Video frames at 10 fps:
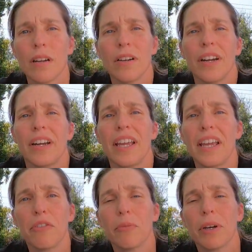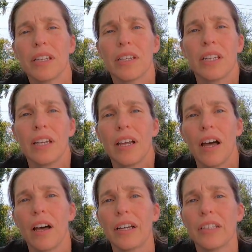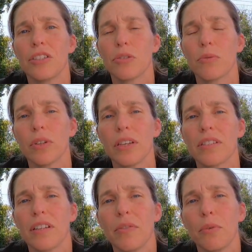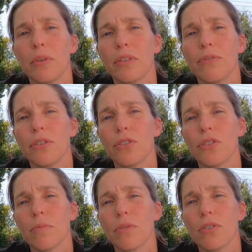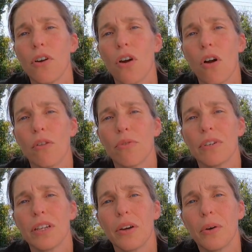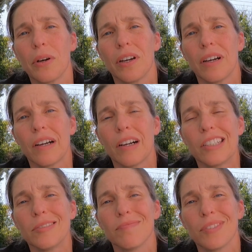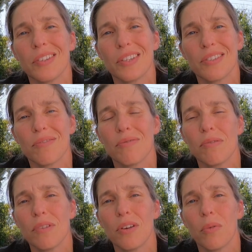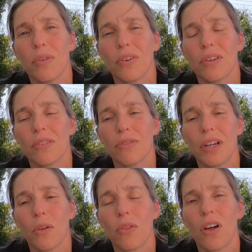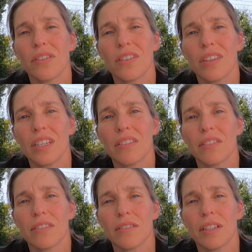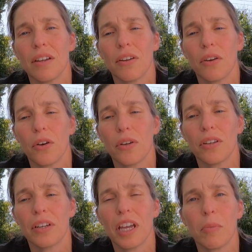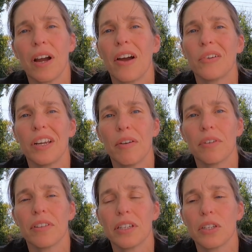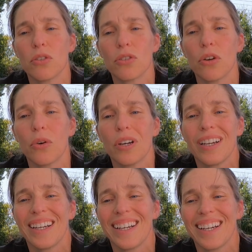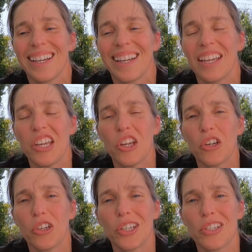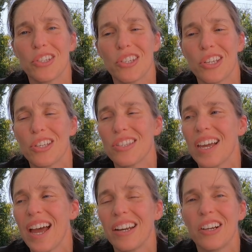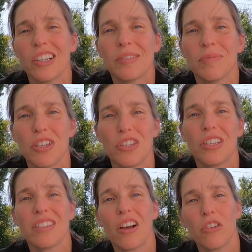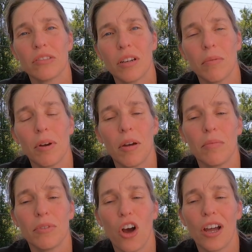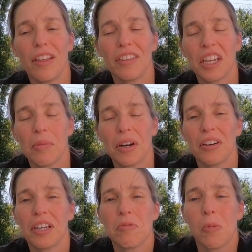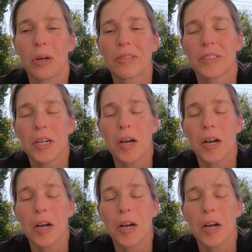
Alright, hey everybody. Just realized I never really finished up the Tar Hollow video. At least, you know, with our final thoughts and things on the campground and everything. So here is that. As you can tell, I'm not at the campground anymore.